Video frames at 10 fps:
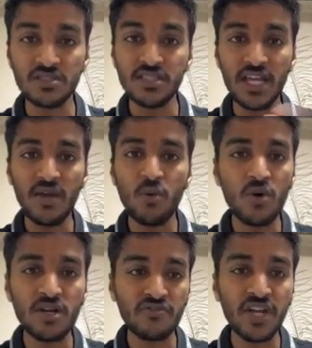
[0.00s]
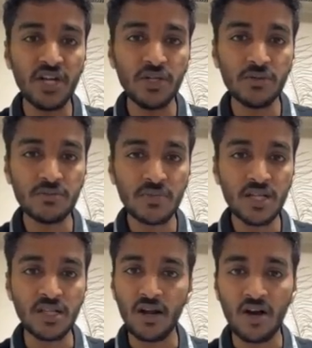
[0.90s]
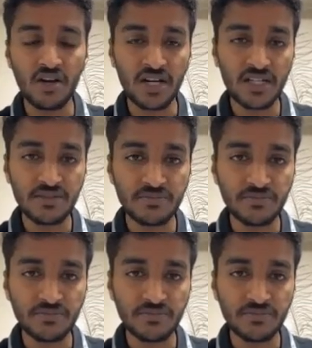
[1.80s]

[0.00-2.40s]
because they won't feed you in the long run,